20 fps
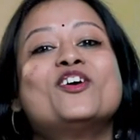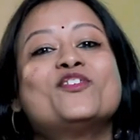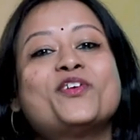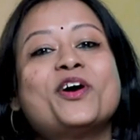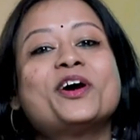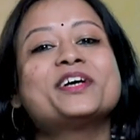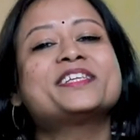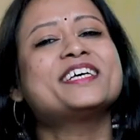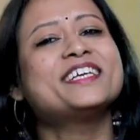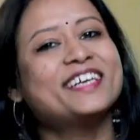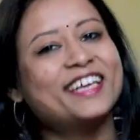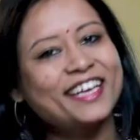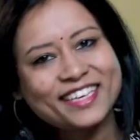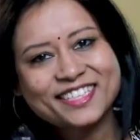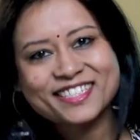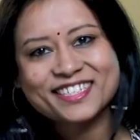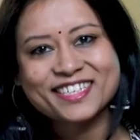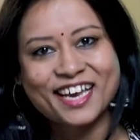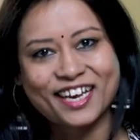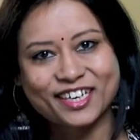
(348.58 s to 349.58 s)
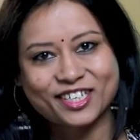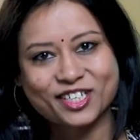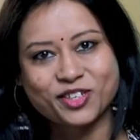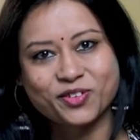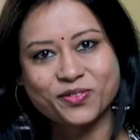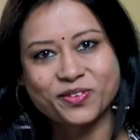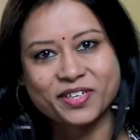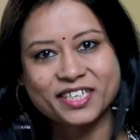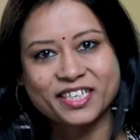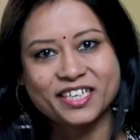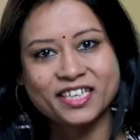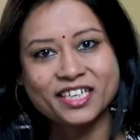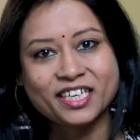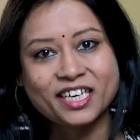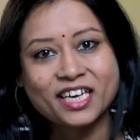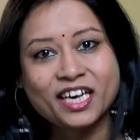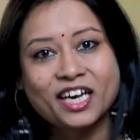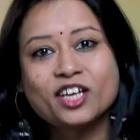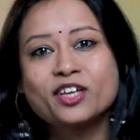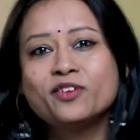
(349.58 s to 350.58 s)
For the next
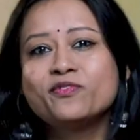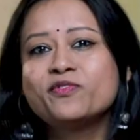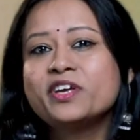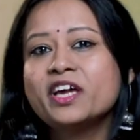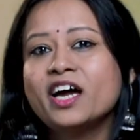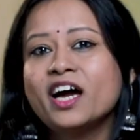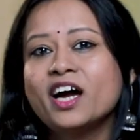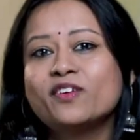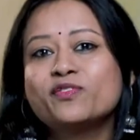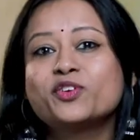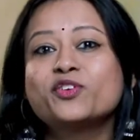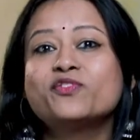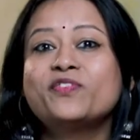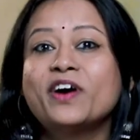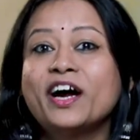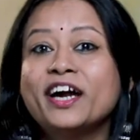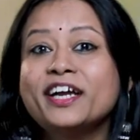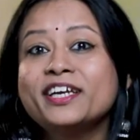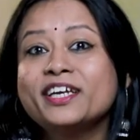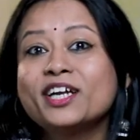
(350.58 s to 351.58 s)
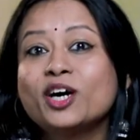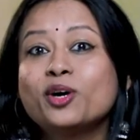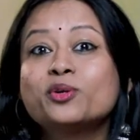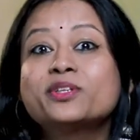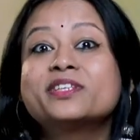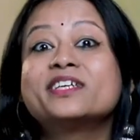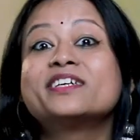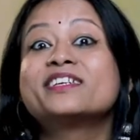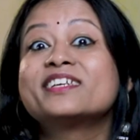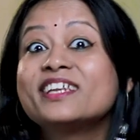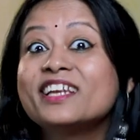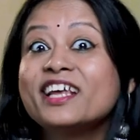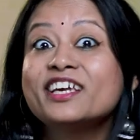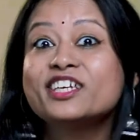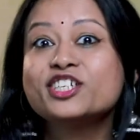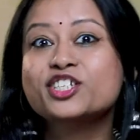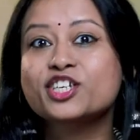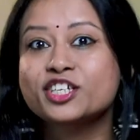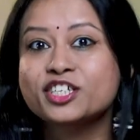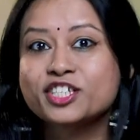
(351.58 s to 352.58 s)
activity, we have to find out the
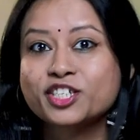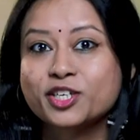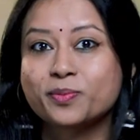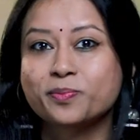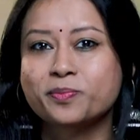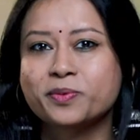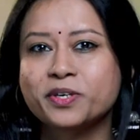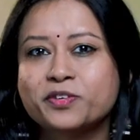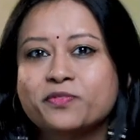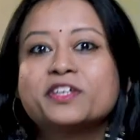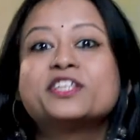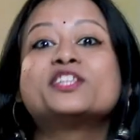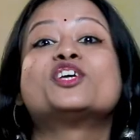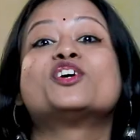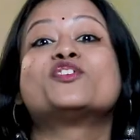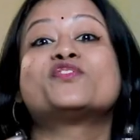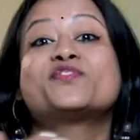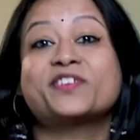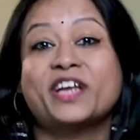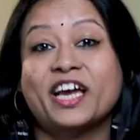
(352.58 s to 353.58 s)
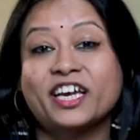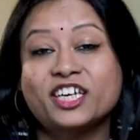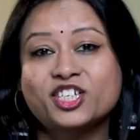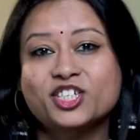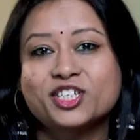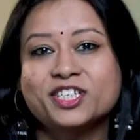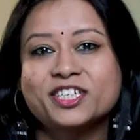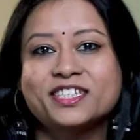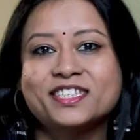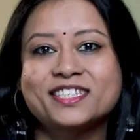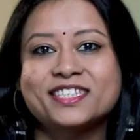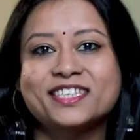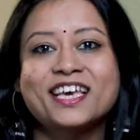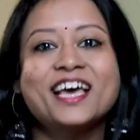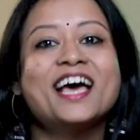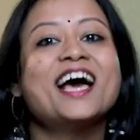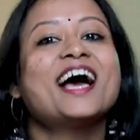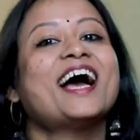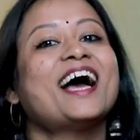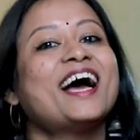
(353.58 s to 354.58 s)
relationship between the fractions
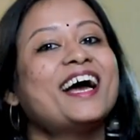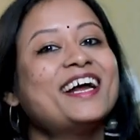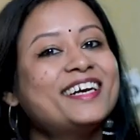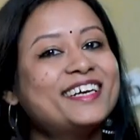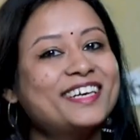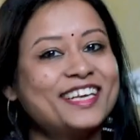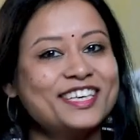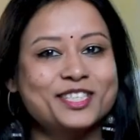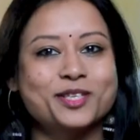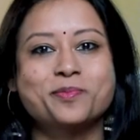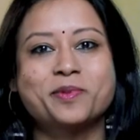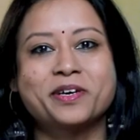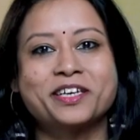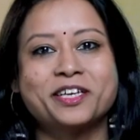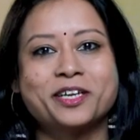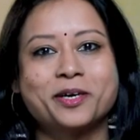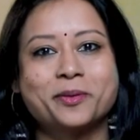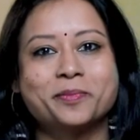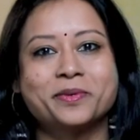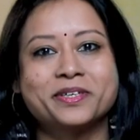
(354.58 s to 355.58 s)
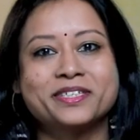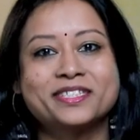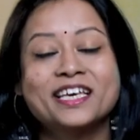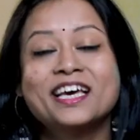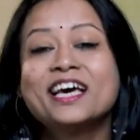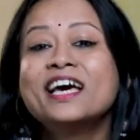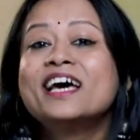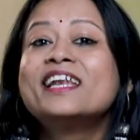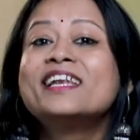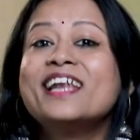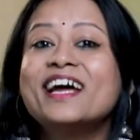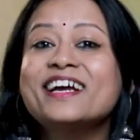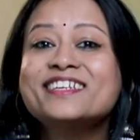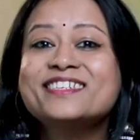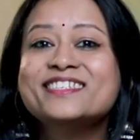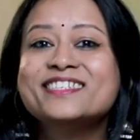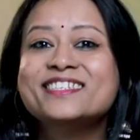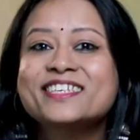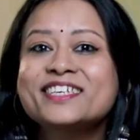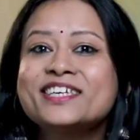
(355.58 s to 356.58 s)
and decimal numbers.
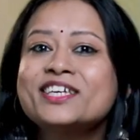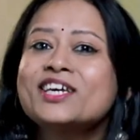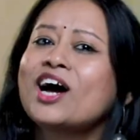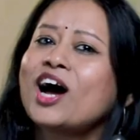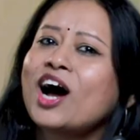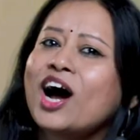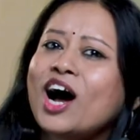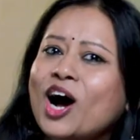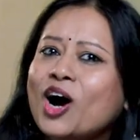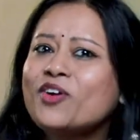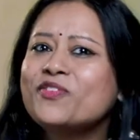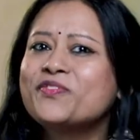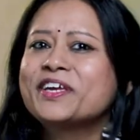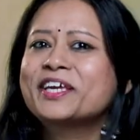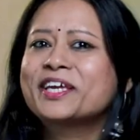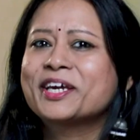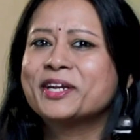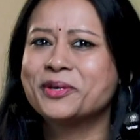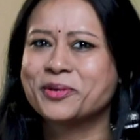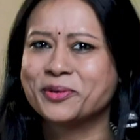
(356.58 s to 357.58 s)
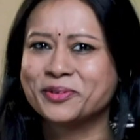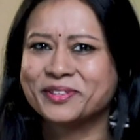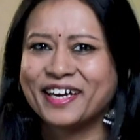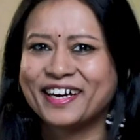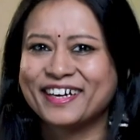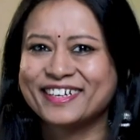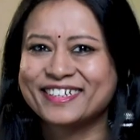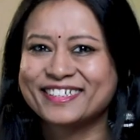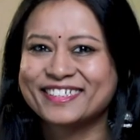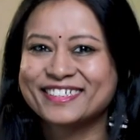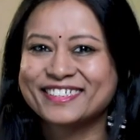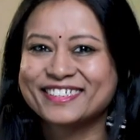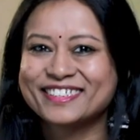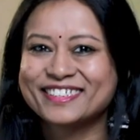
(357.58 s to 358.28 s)
Let's see how we can do that.